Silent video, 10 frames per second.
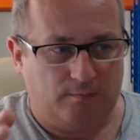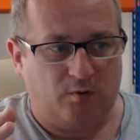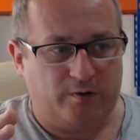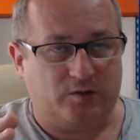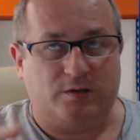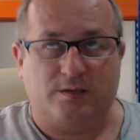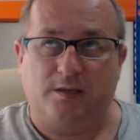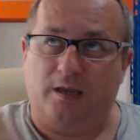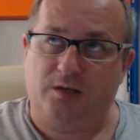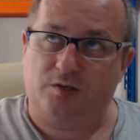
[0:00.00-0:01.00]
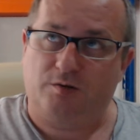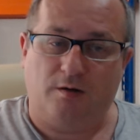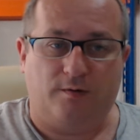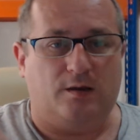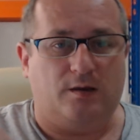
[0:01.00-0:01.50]
more interested in the history
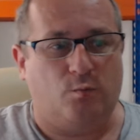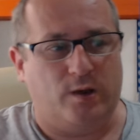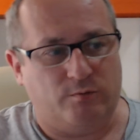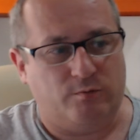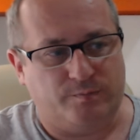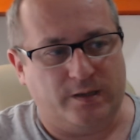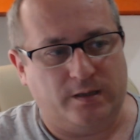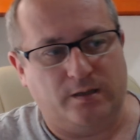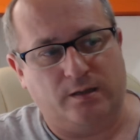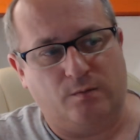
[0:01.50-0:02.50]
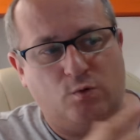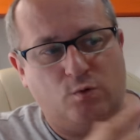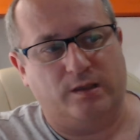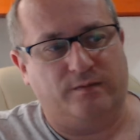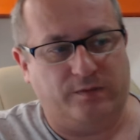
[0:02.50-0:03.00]
of it and when it was built and
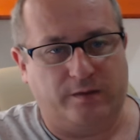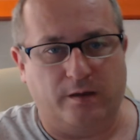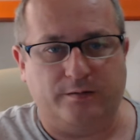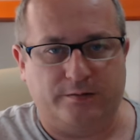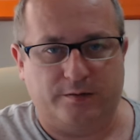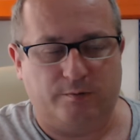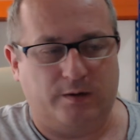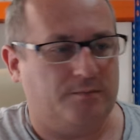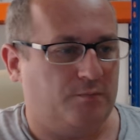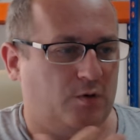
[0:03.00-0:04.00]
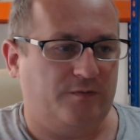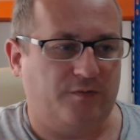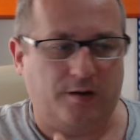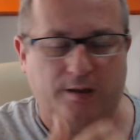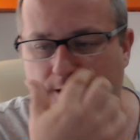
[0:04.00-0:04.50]
what they've done to it and
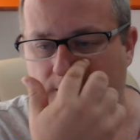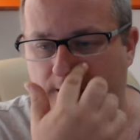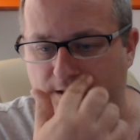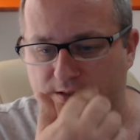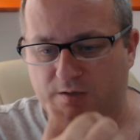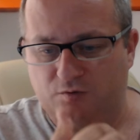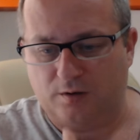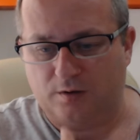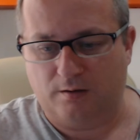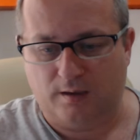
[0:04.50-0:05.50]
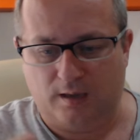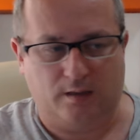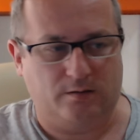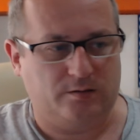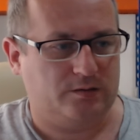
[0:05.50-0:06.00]
modified it and etc.
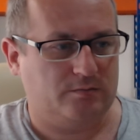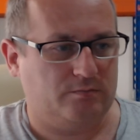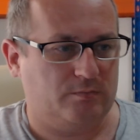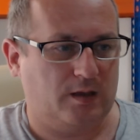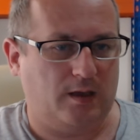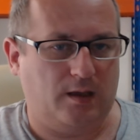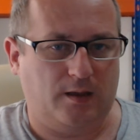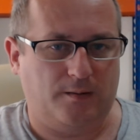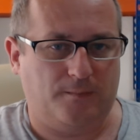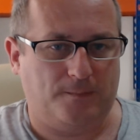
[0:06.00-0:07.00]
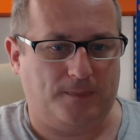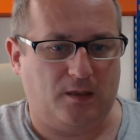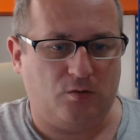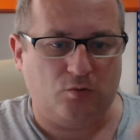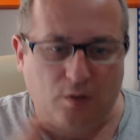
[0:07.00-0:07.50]
And um,
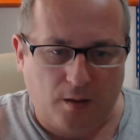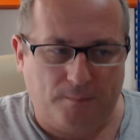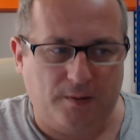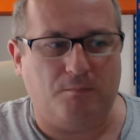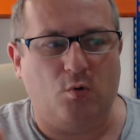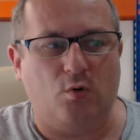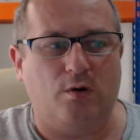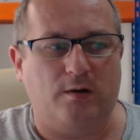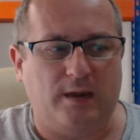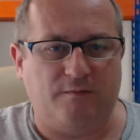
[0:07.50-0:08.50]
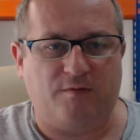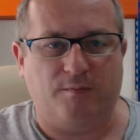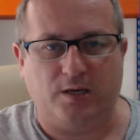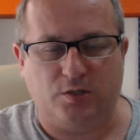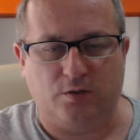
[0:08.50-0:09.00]
a bit more
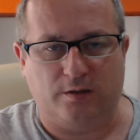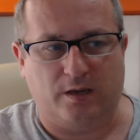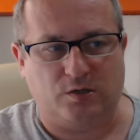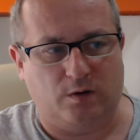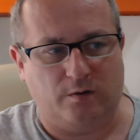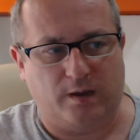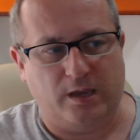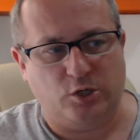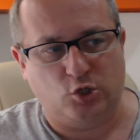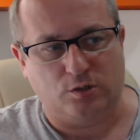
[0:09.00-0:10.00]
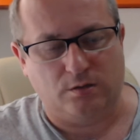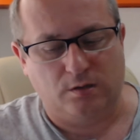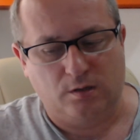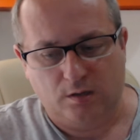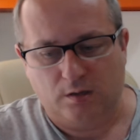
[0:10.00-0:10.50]
information on the actual location.
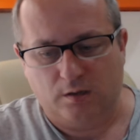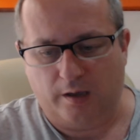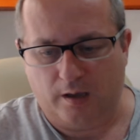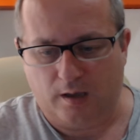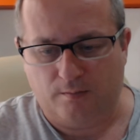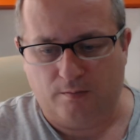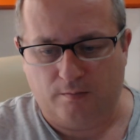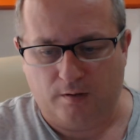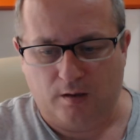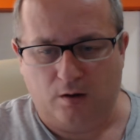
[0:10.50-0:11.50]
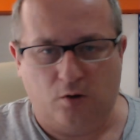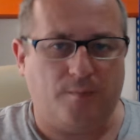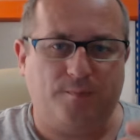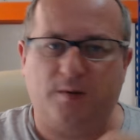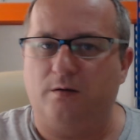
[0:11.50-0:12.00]
Uh,
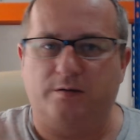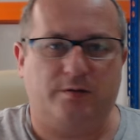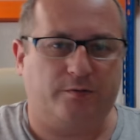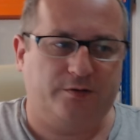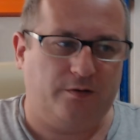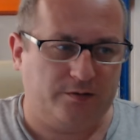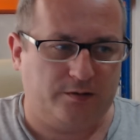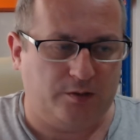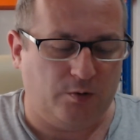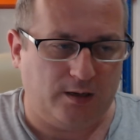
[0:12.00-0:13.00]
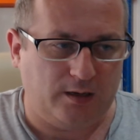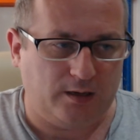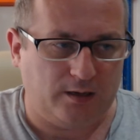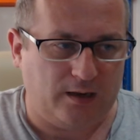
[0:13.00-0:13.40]
not because TokTok's doing